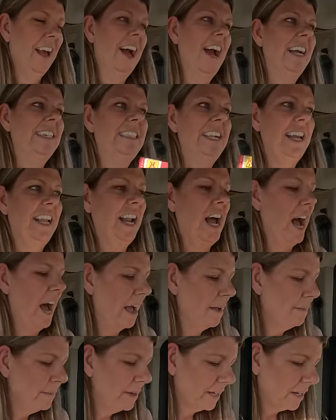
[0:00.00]
I said,
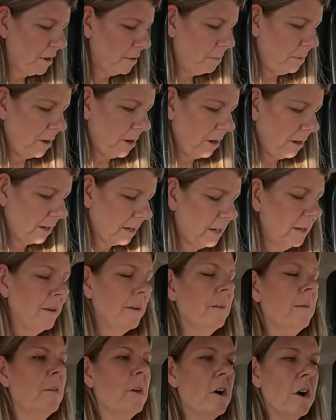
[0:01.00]
I'm gonna go park,
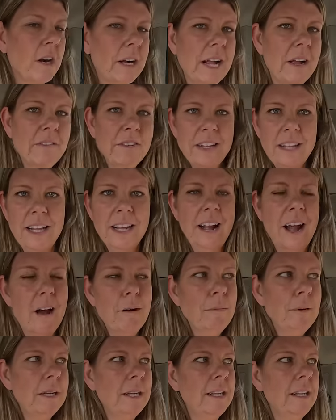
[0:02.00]
hook everything up,